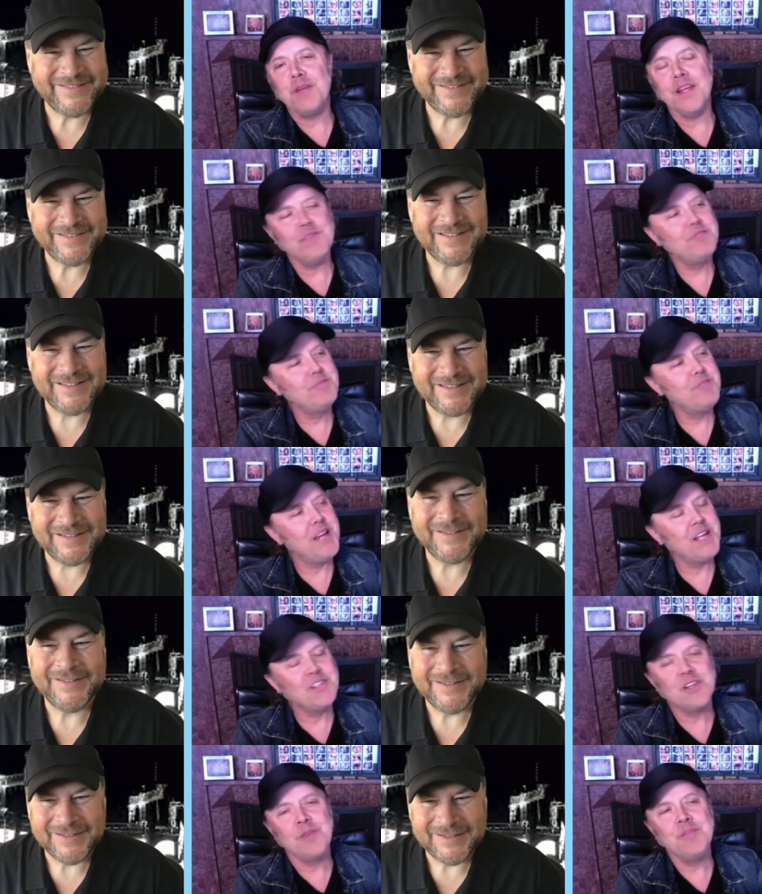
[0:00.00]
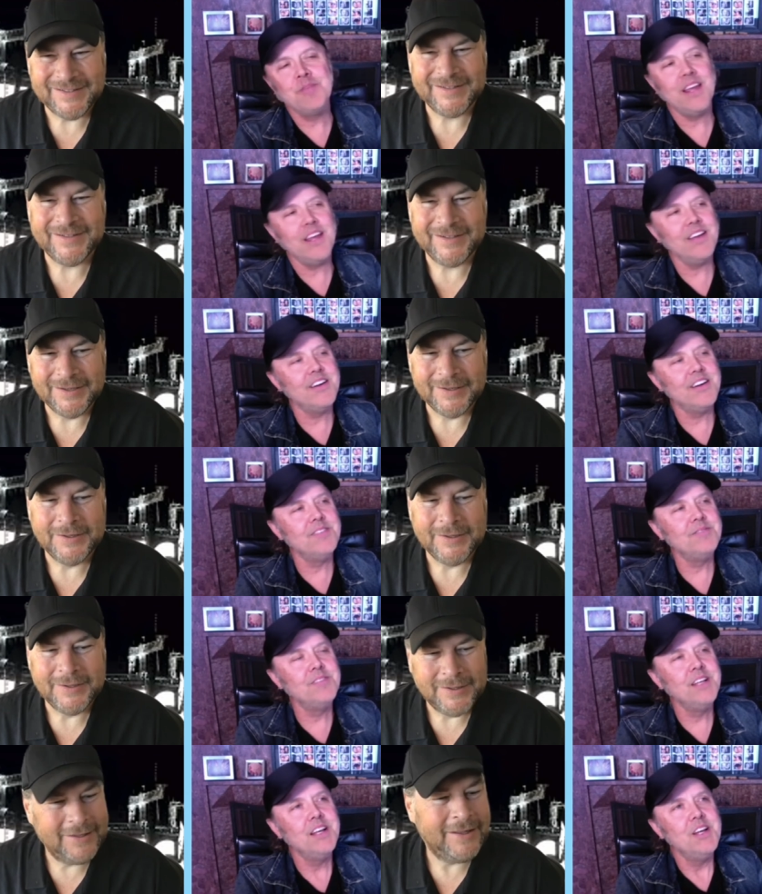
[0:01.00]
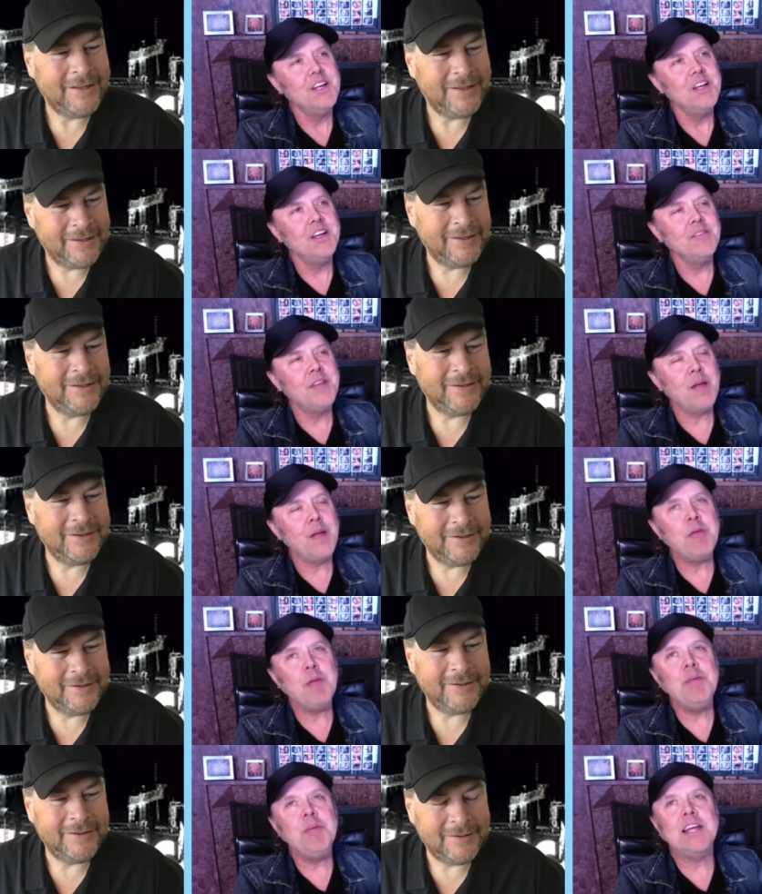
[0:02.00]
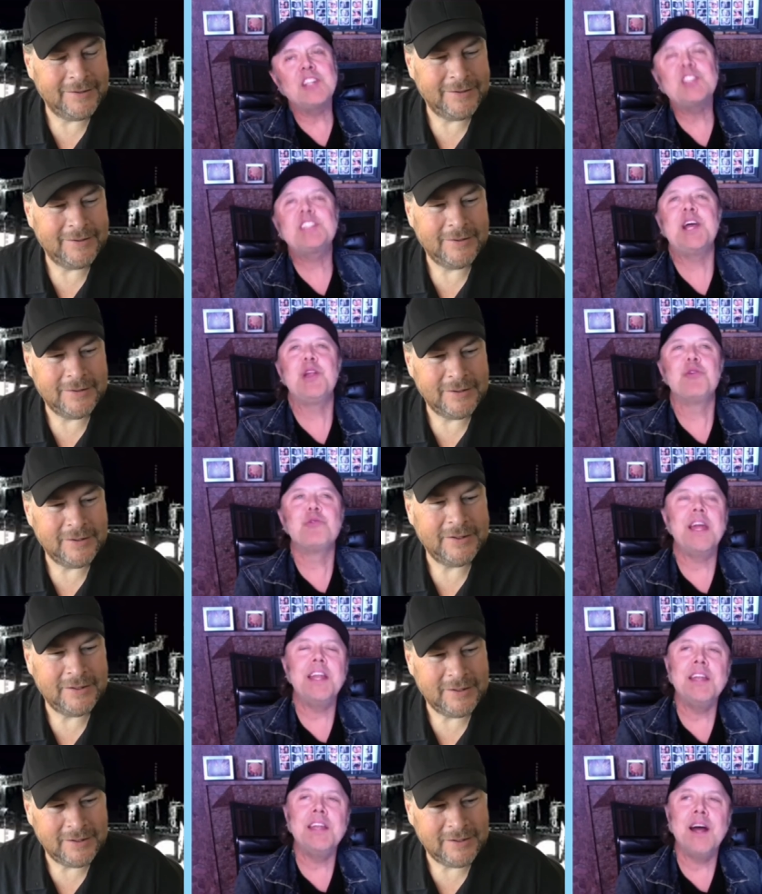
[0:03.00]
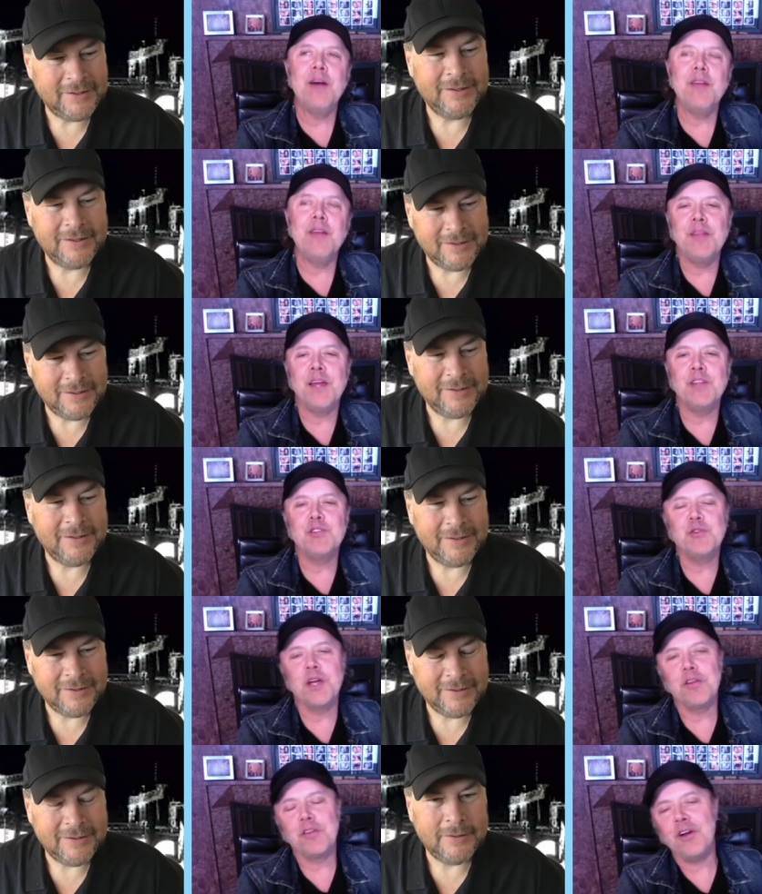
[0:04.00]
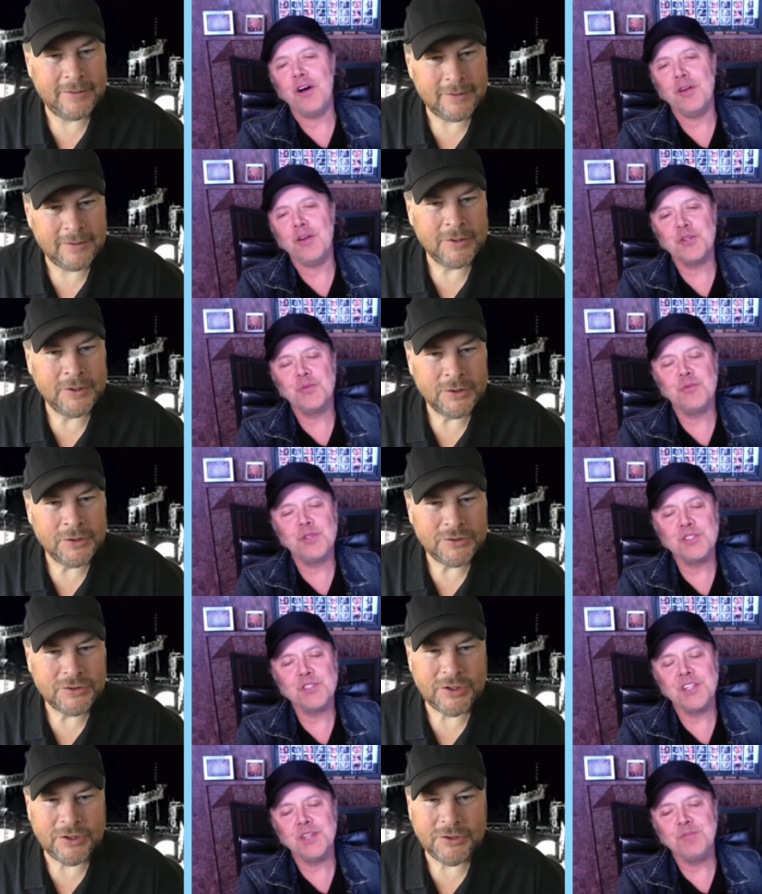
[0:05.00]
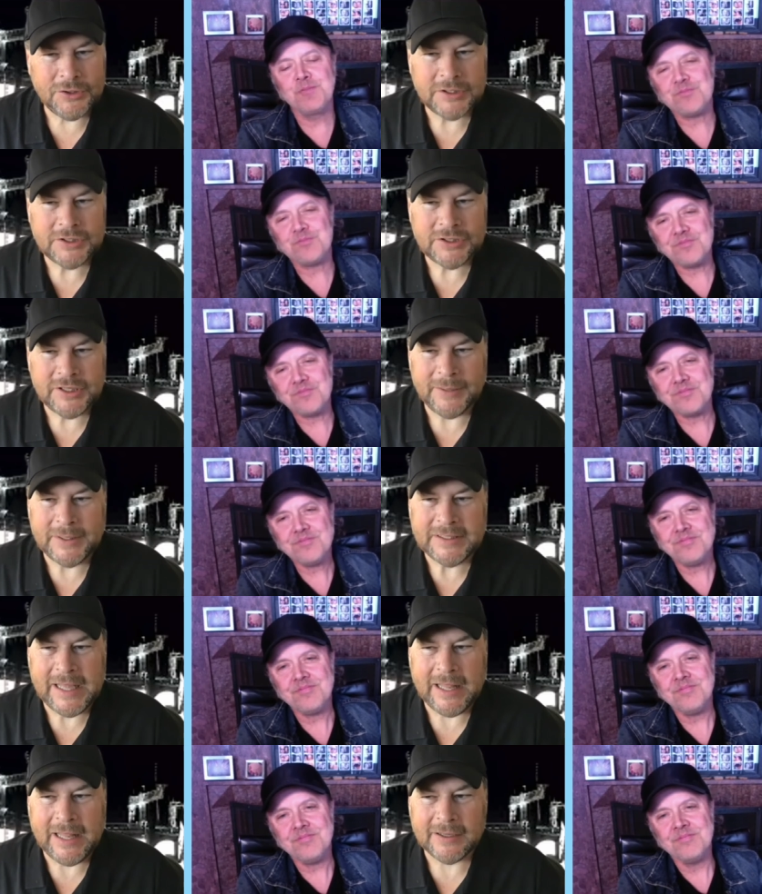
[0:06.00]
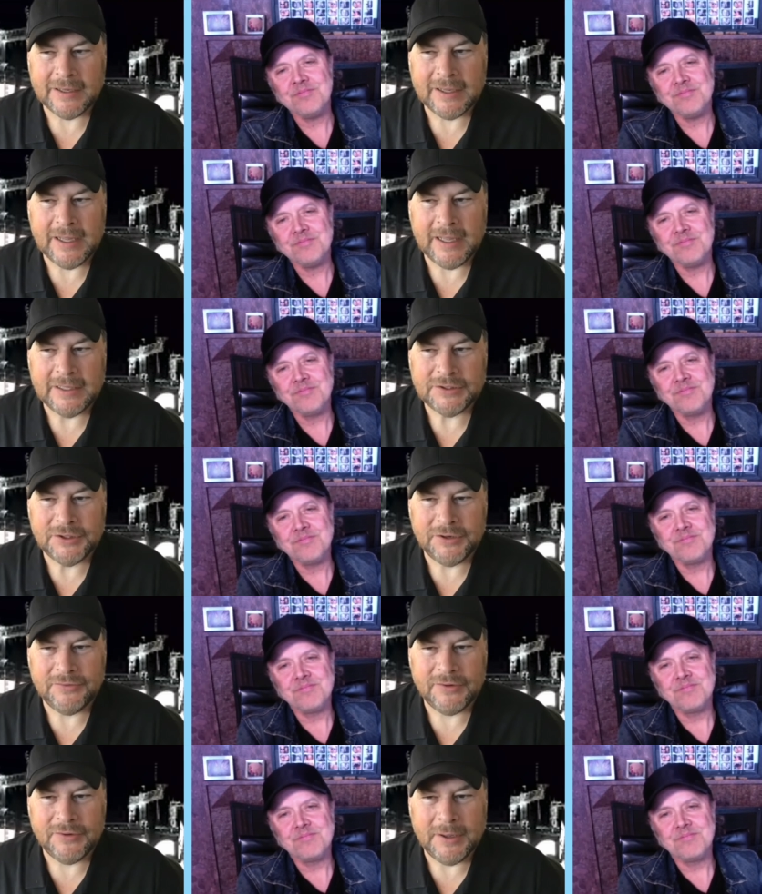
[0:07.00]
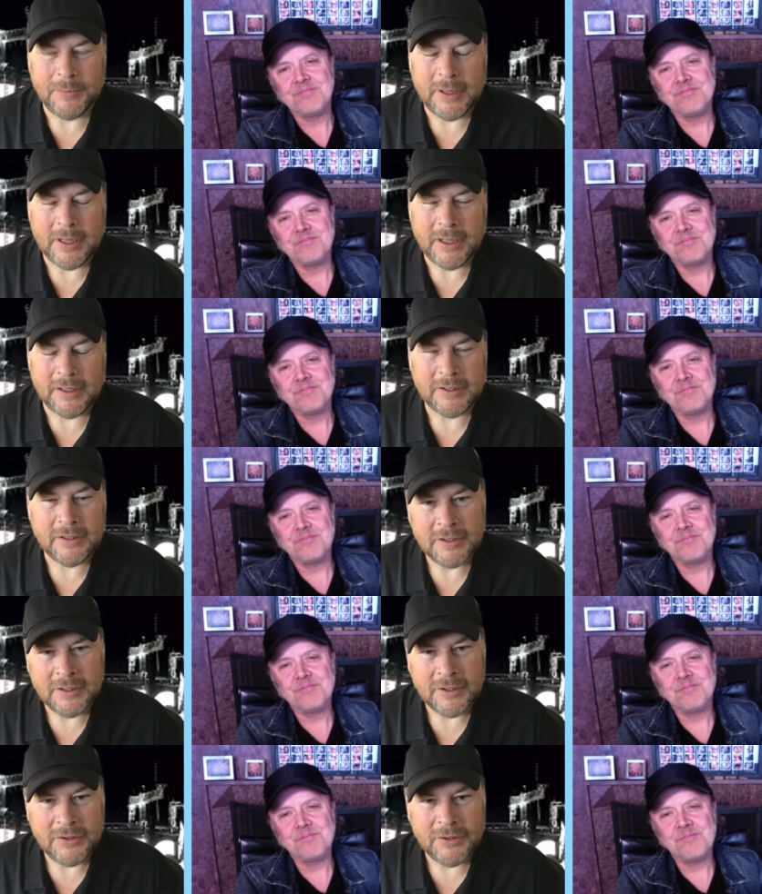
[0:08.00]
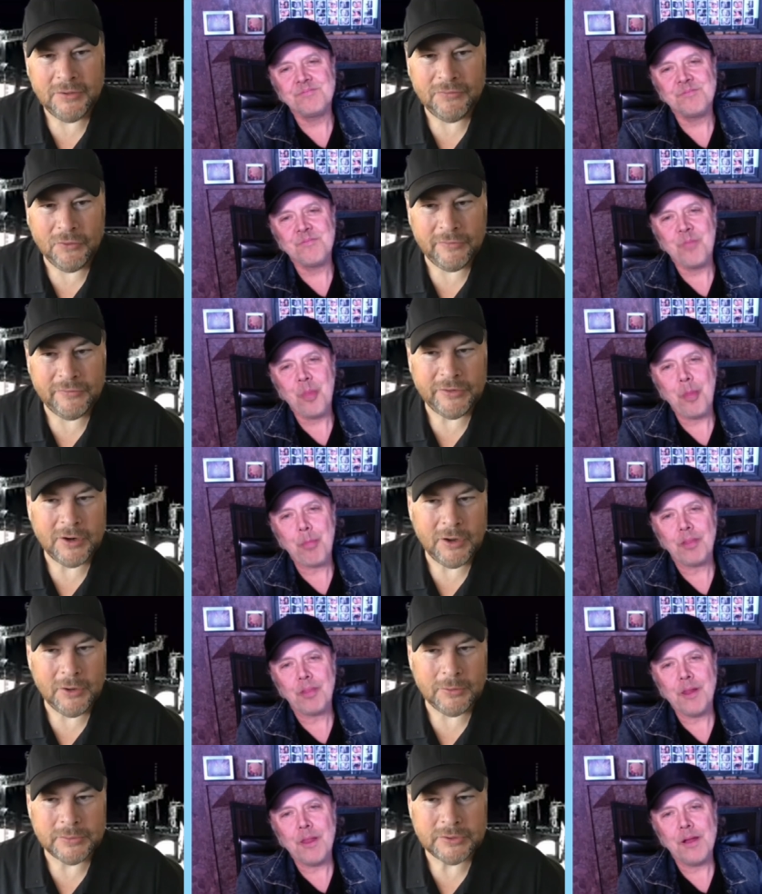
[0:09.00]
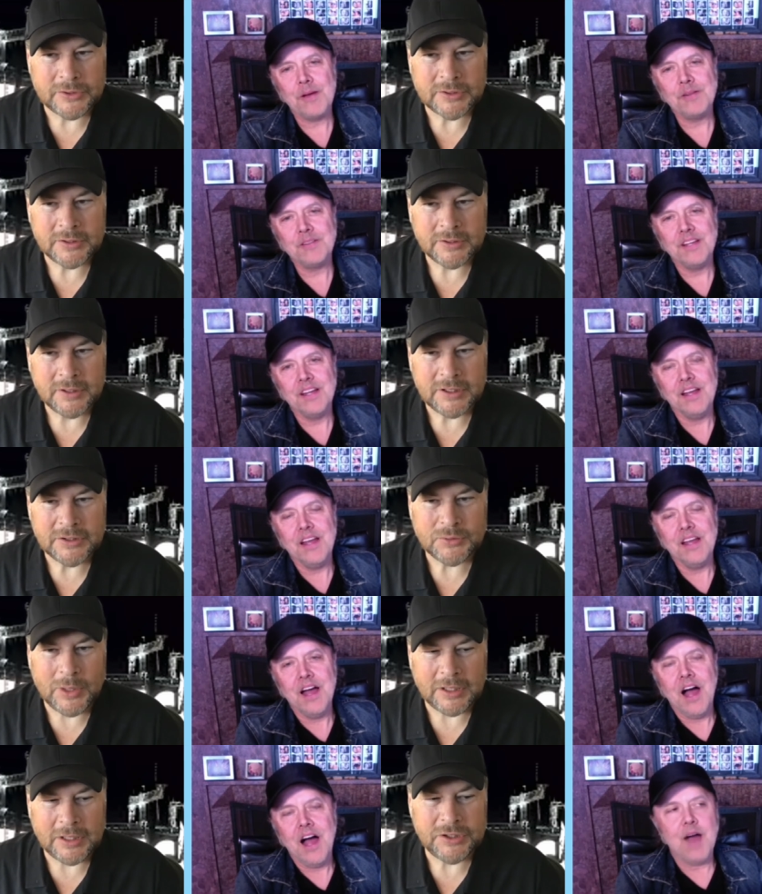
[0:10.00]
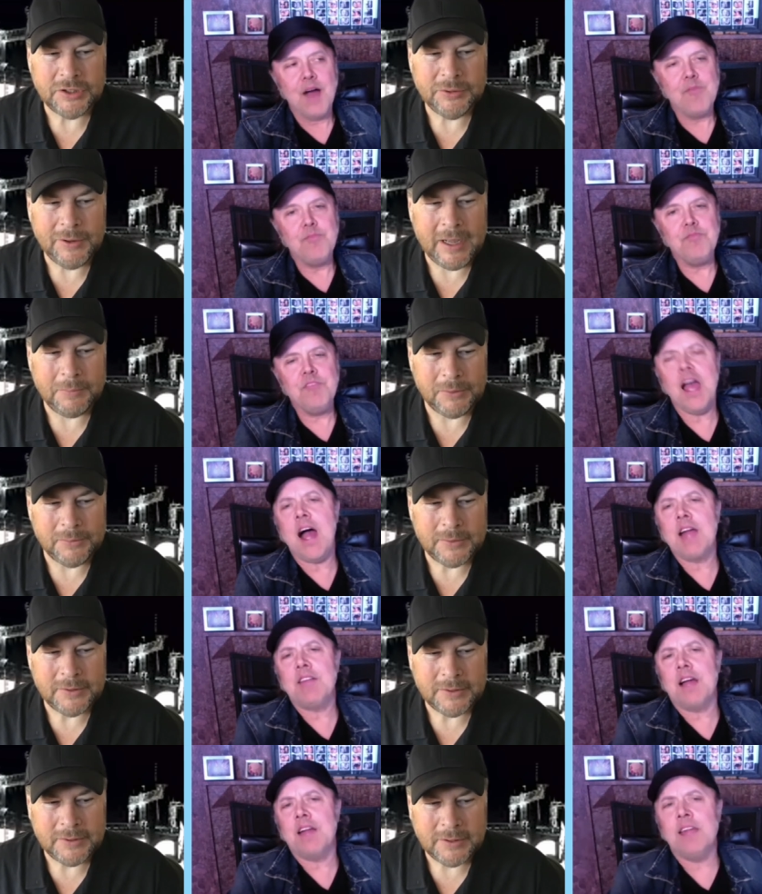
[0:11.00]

Speaker 1: may may someday uh, that may be accelerated now that that train of thought. So we'll see. So
Speaker 2: you could see a Metallica concert from uh, the four of your homes as well as a new album. Yeah,
Speaker 1: I,